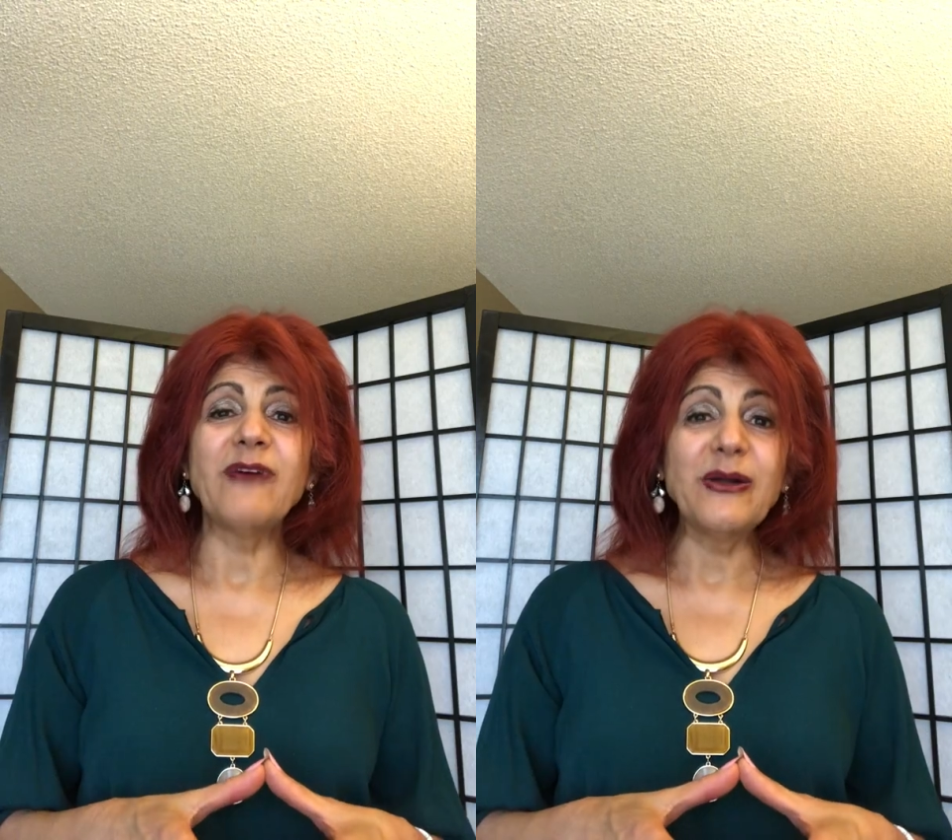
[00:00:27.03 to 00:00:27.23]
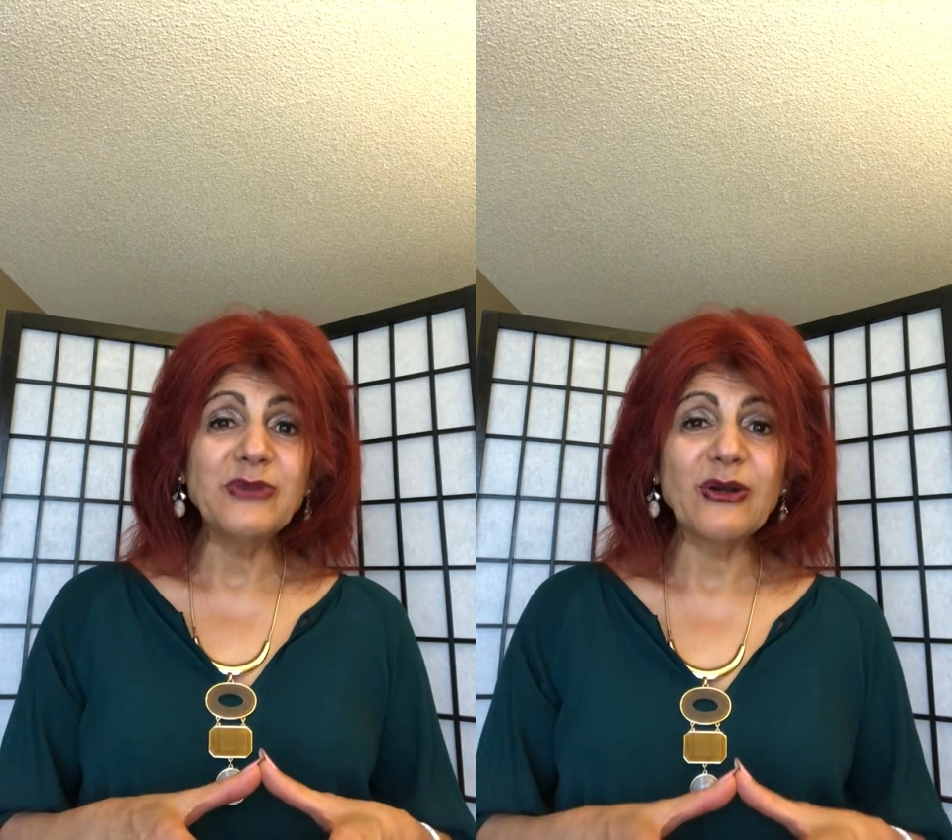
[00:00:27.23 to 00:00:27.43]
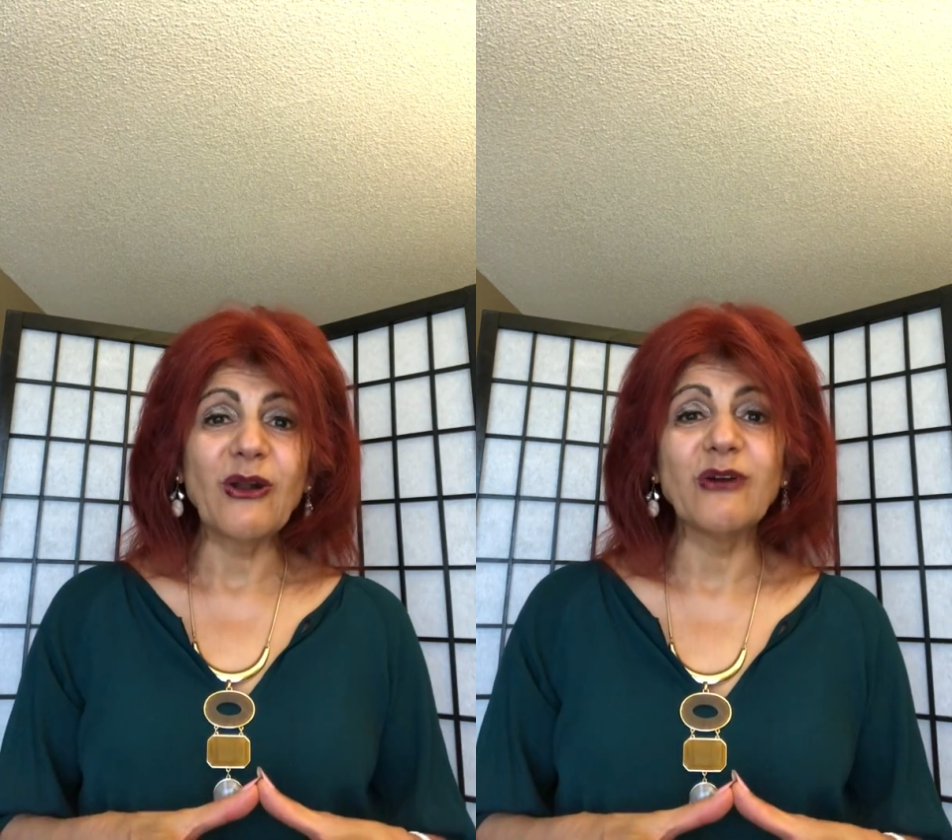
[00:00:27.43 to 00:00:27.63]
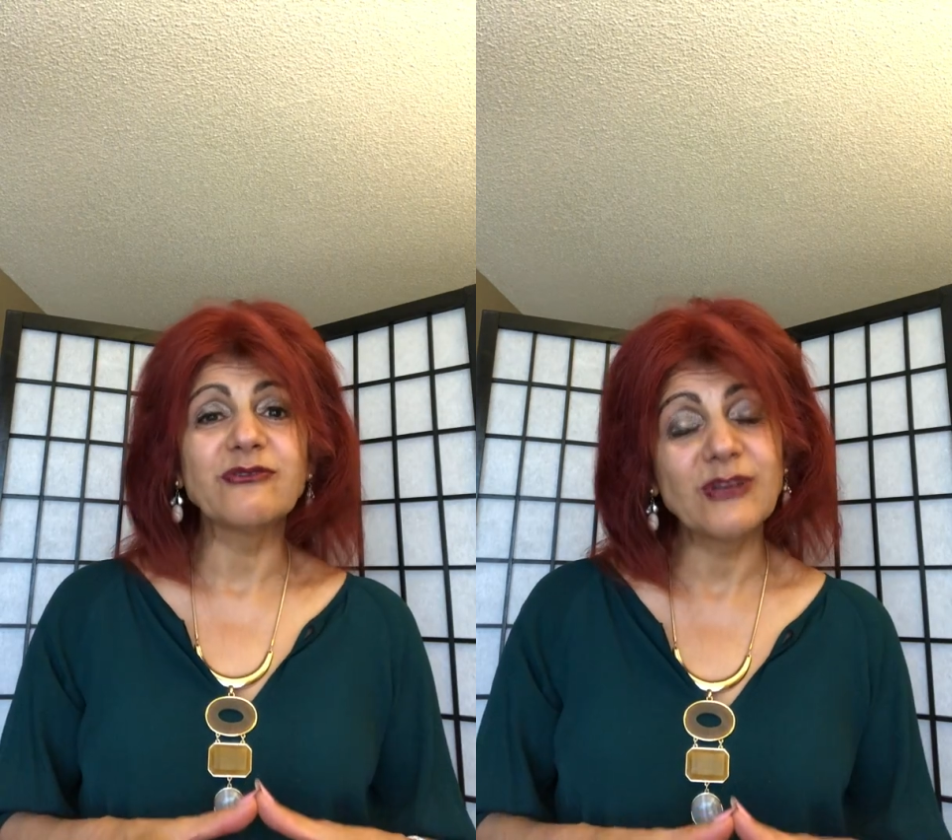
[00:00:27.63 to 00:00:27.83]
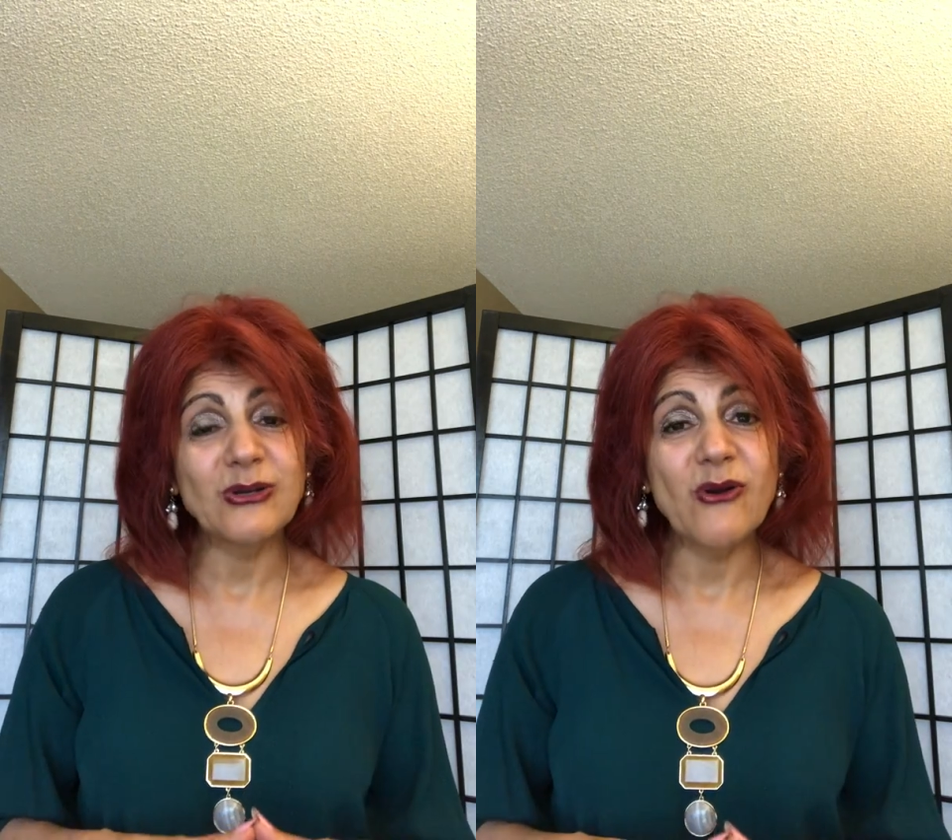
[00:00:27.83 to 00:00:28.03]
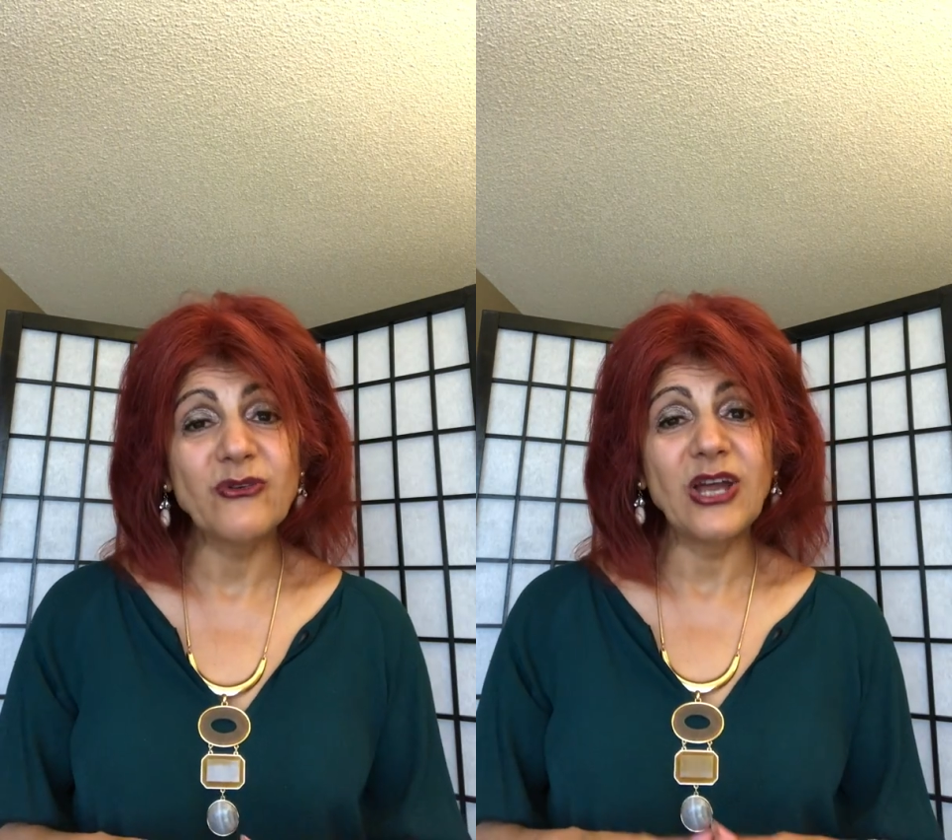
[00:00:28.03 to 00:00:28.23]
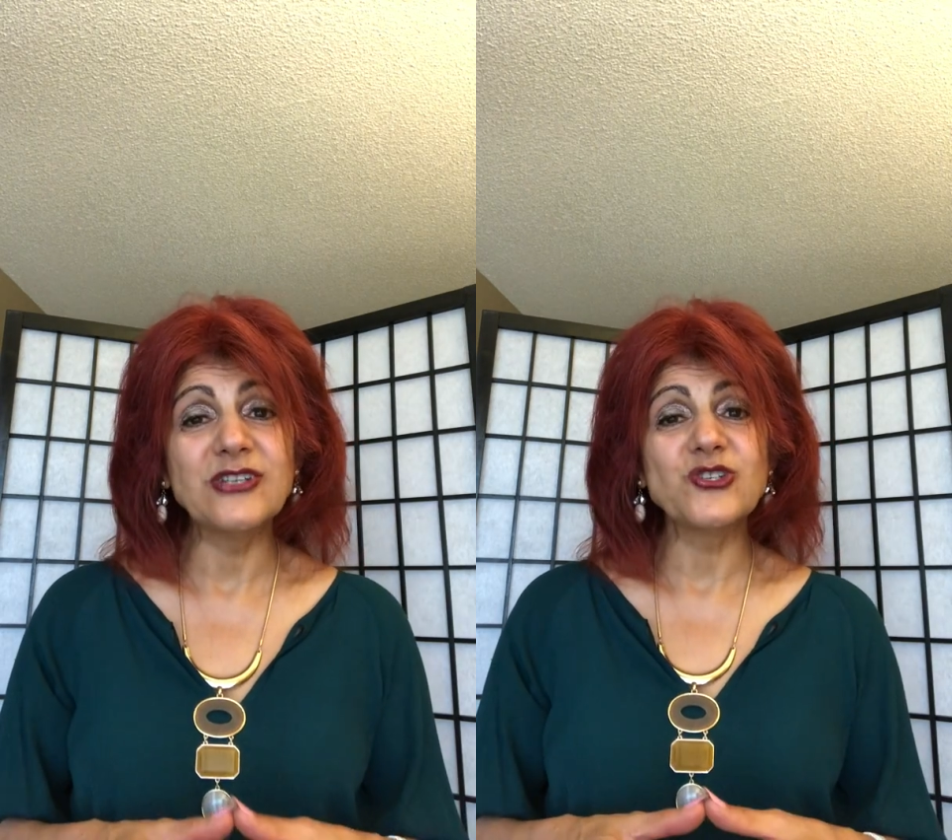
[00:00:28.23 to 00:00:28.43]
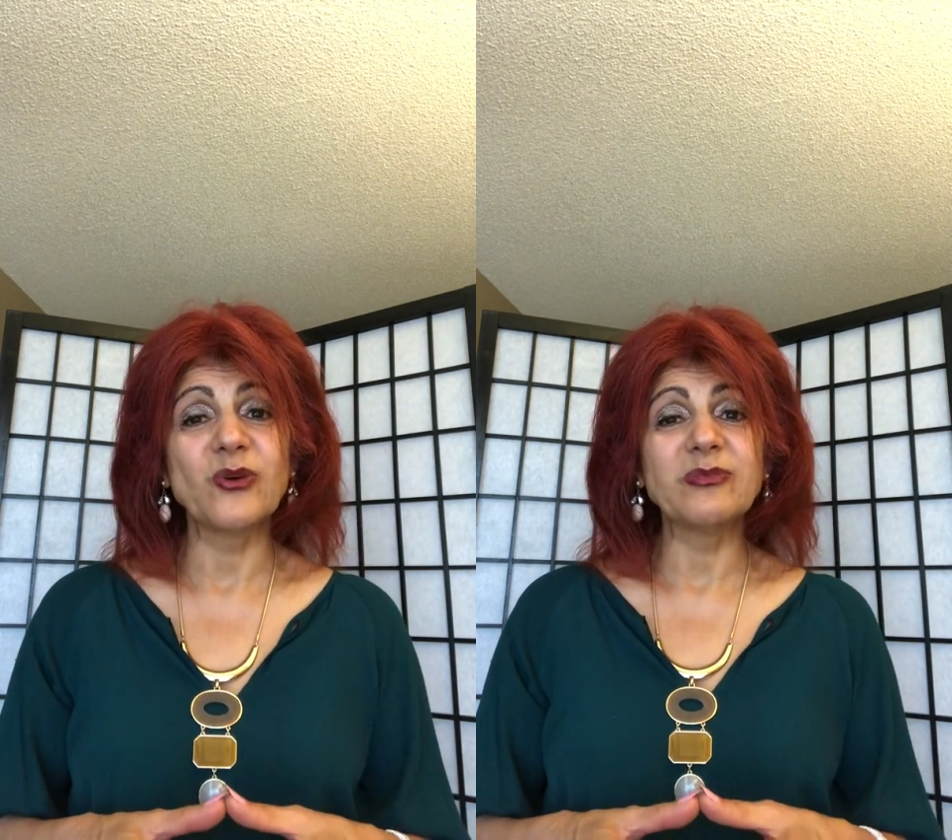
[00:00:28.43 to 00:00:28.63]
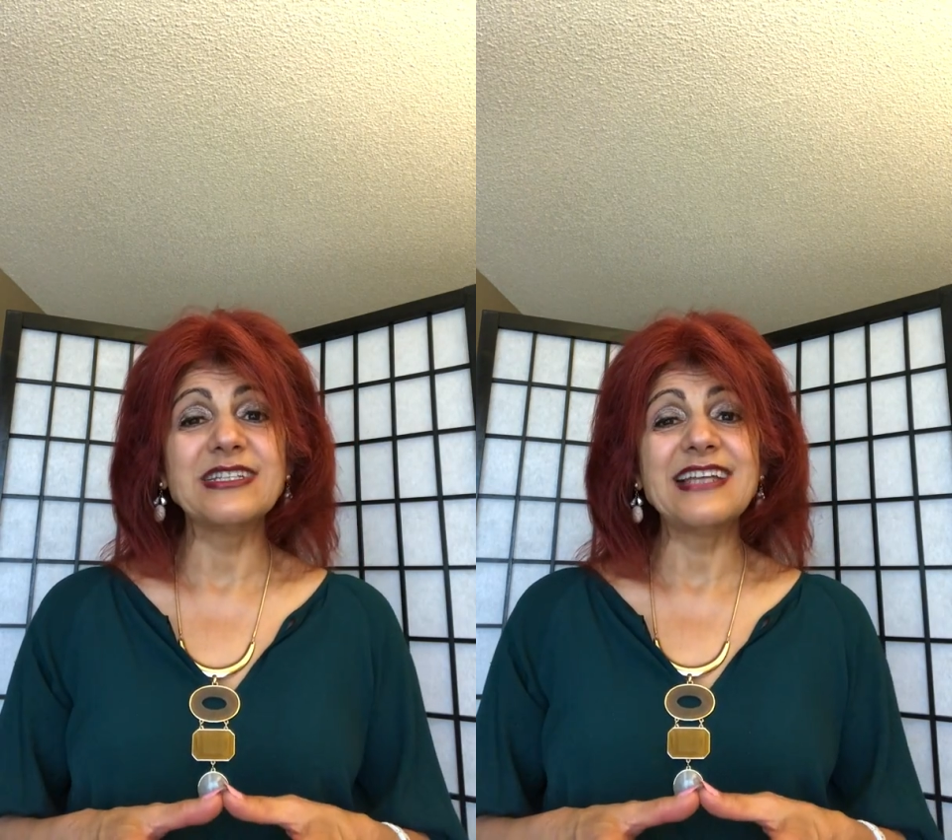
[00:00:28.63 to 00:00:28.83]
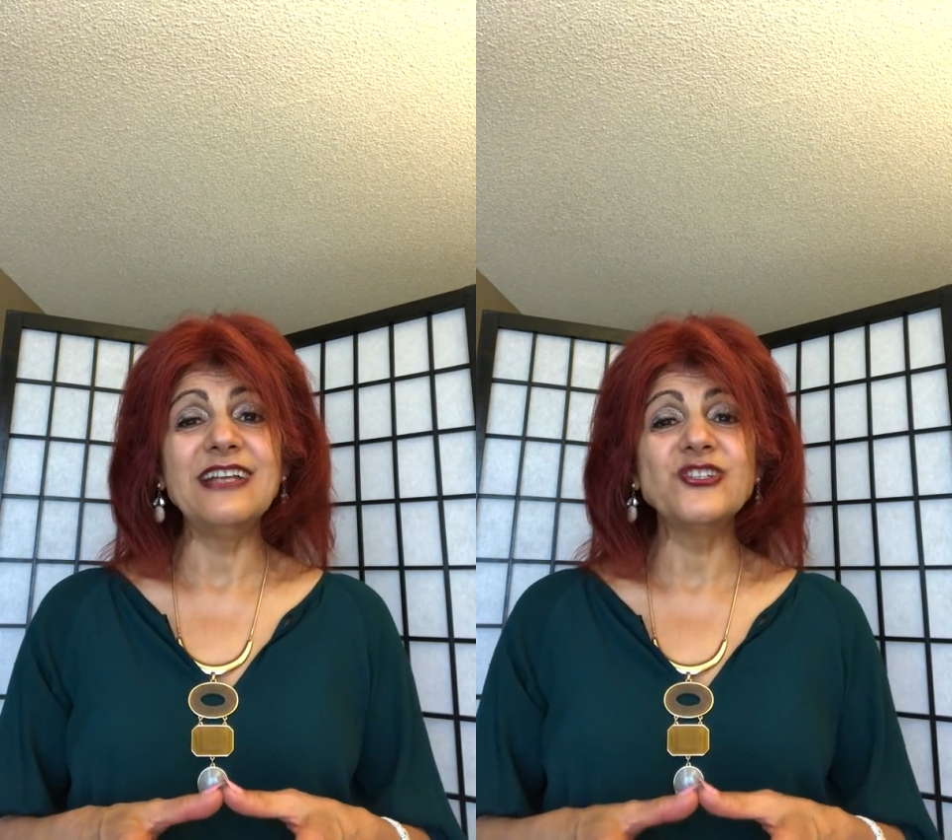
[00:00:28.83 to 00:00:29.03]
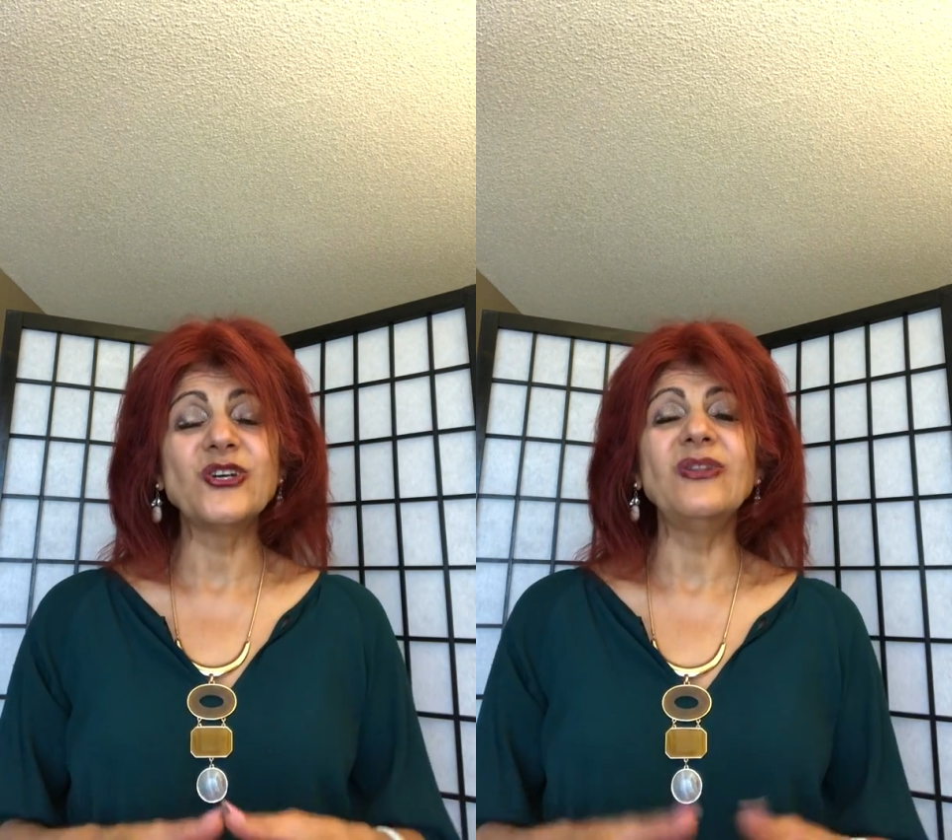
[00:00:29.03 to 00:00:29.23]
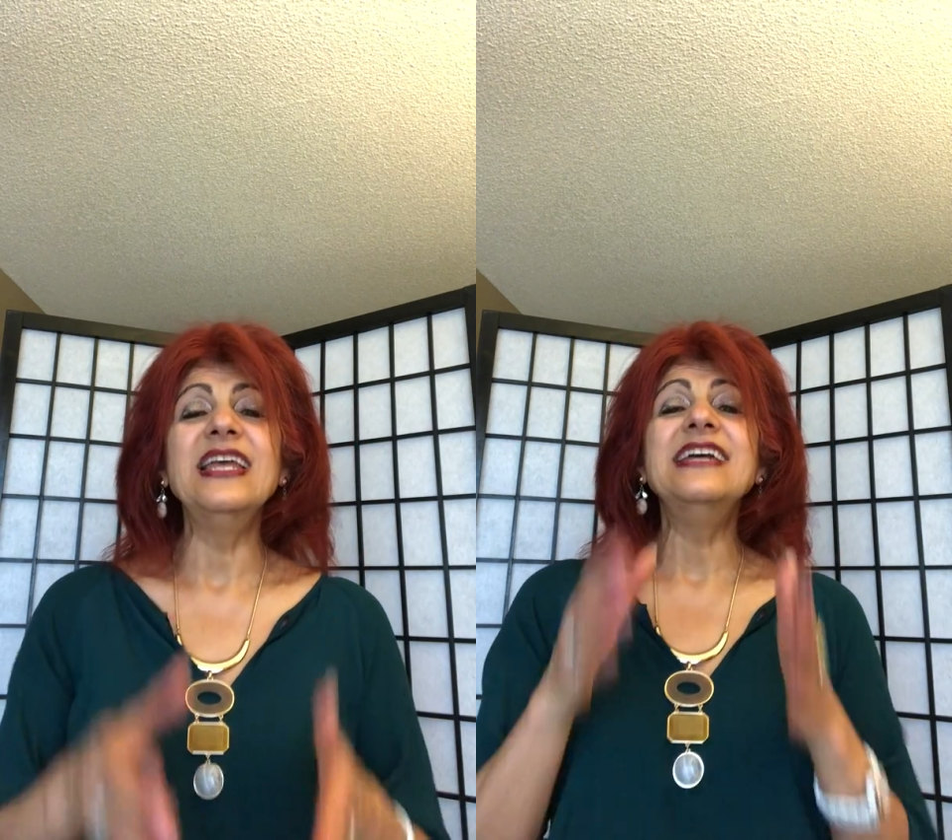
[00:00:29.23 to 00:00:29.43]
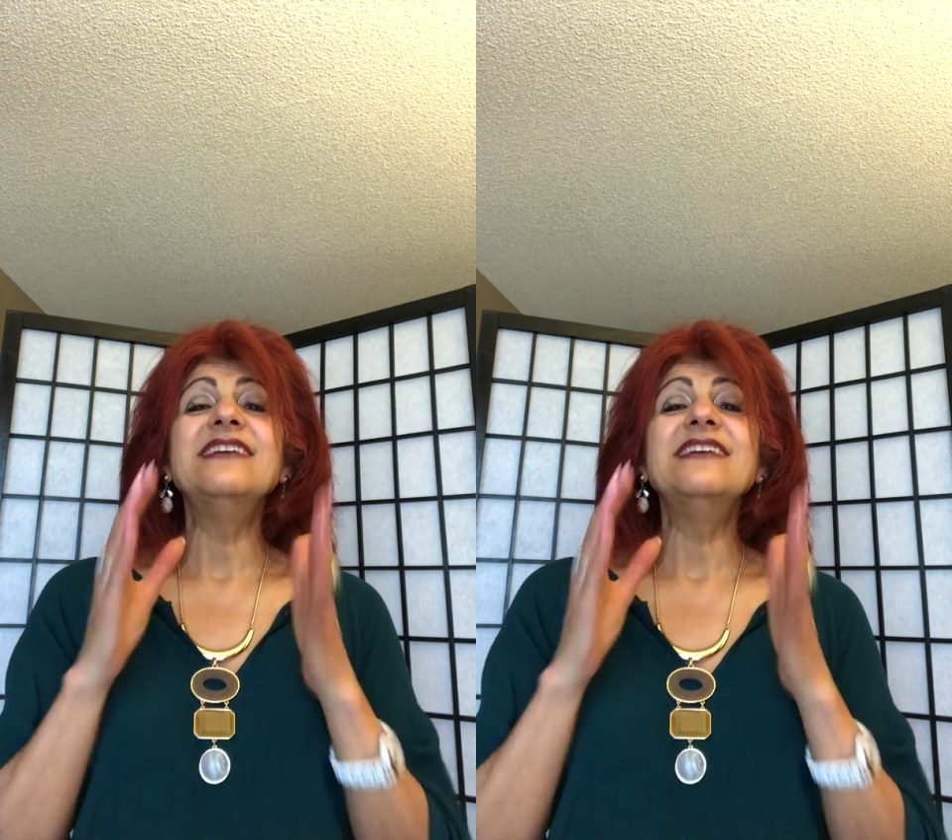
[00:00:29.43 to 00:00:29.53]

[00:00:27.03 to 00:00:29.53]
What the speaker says: founder of Recognize Your Potential.